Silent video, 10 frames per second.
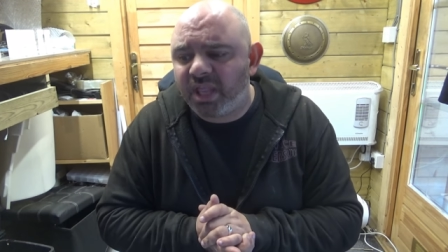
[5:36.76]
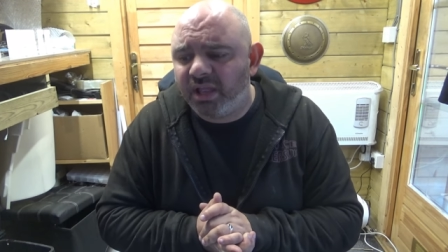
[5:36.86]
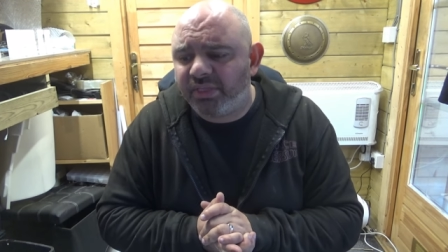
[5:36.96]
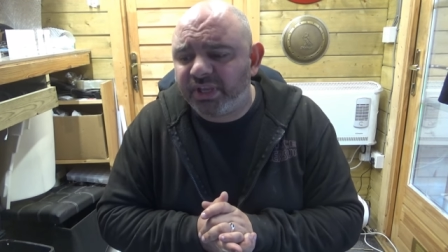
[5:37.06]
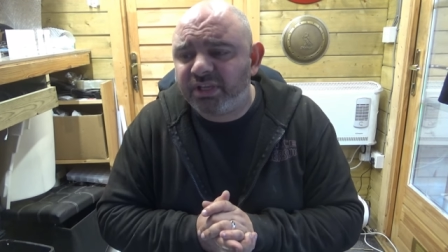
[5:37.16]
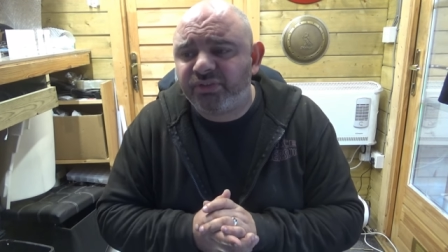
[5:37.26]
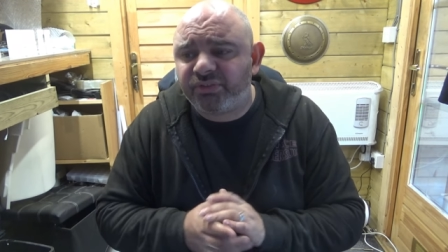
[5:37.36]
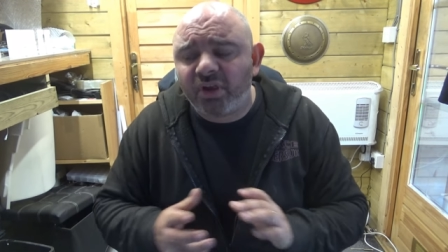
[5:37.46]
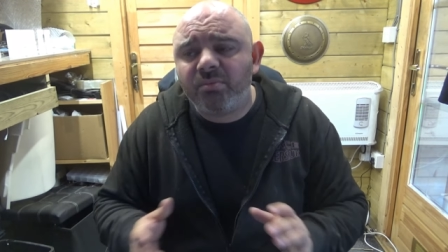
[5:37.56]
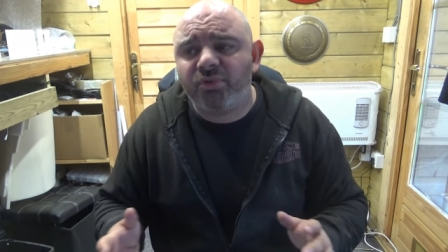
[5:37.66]
uh, thank you
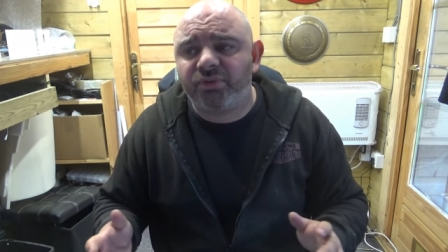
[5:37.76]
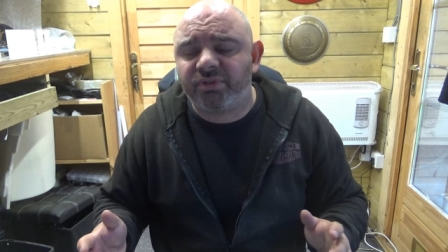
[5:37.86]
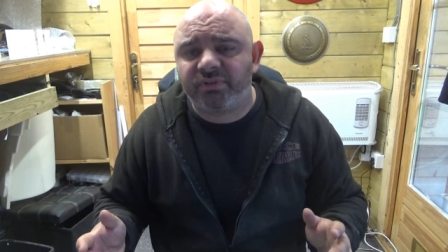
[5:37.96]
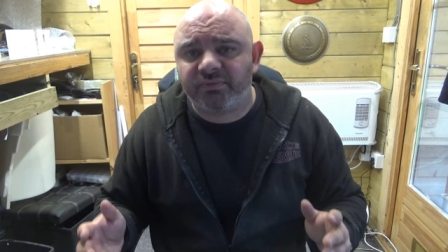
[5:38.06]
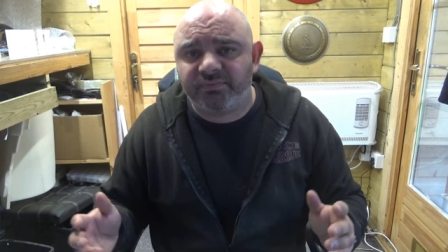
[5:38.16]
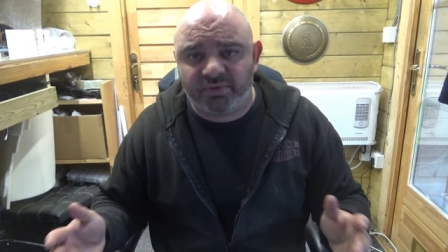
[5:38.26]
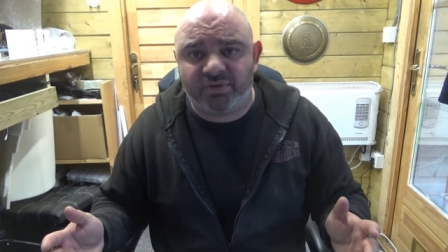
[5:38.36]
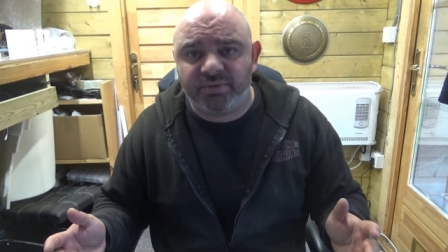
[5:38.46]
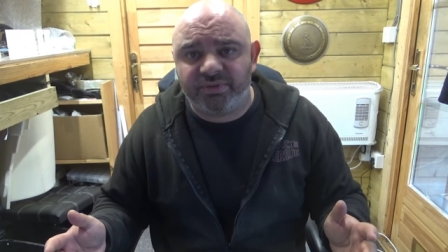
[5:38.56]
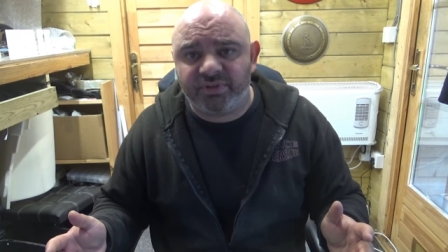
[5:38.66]
so much for
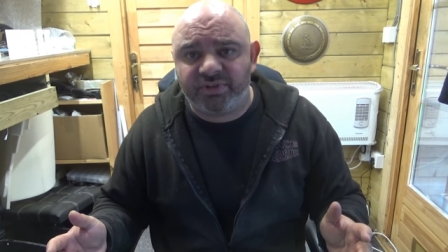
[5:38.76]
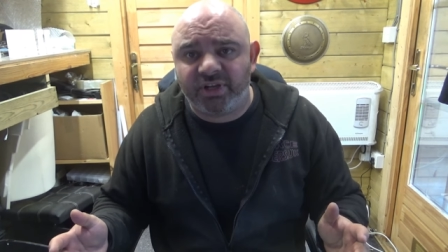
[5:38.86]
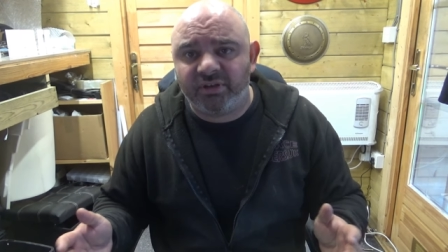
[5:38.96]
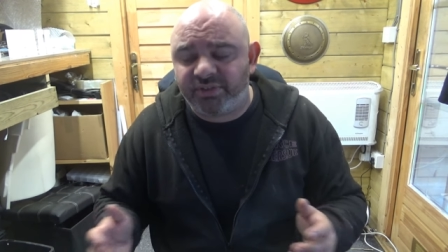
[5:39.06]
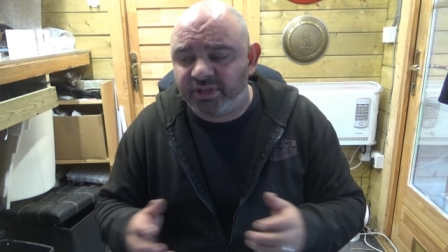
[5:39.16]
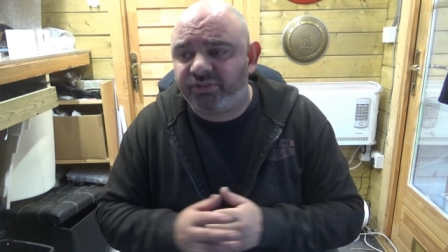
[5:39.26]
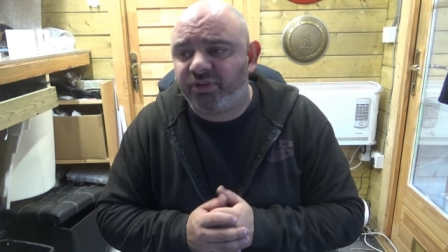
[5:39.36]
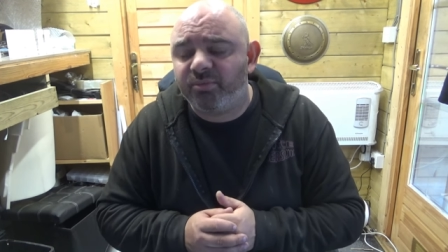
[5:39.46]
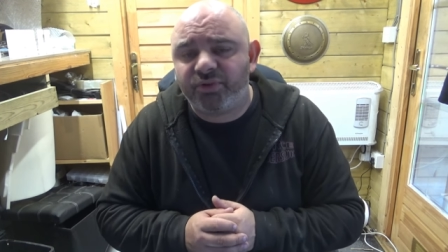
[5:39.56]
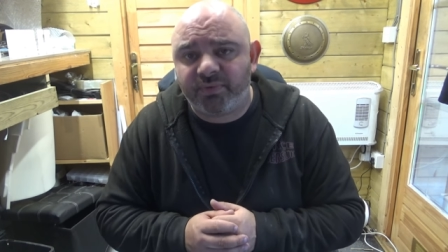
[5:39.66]
coming to the channel. Thank you
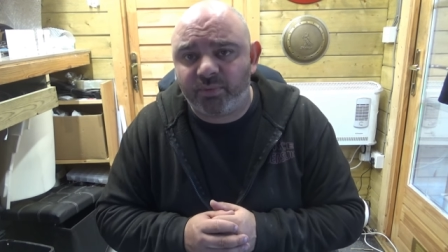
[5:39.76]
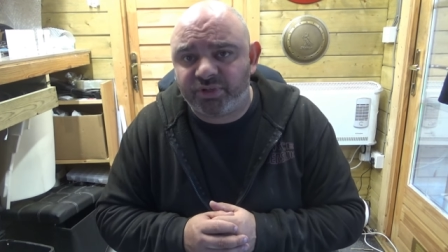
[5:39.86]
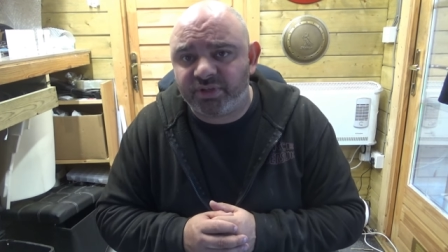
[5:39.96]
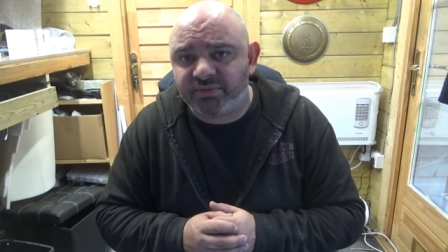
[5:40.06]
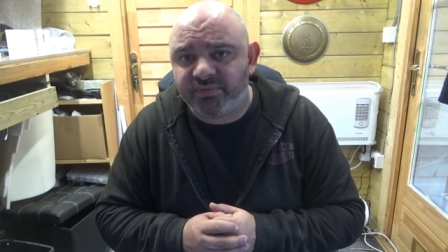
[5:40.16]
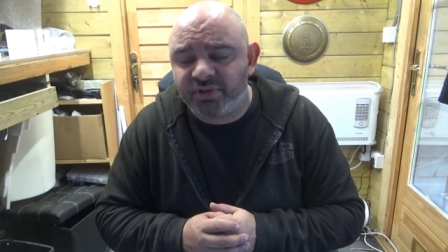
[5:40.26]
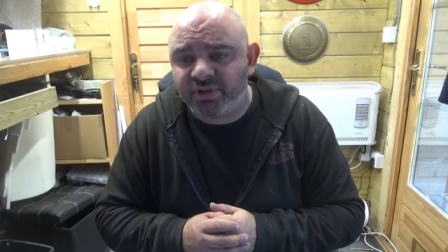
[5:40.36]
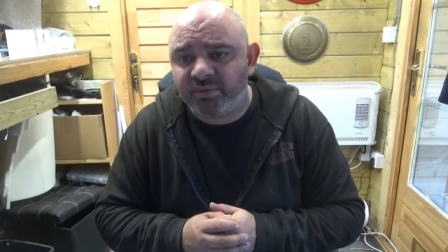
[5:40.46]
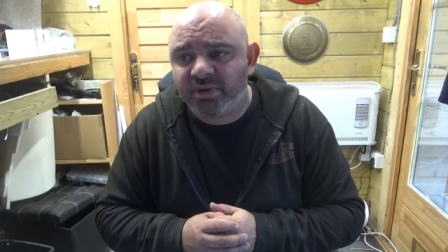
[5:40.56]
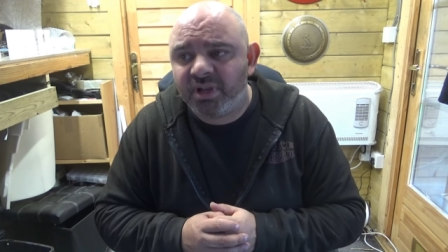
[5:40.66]
so much for watching this
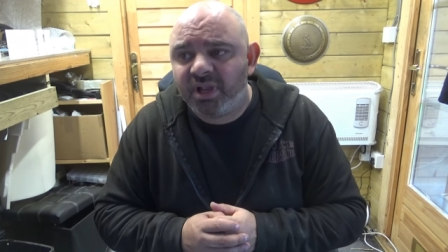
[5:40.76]
video.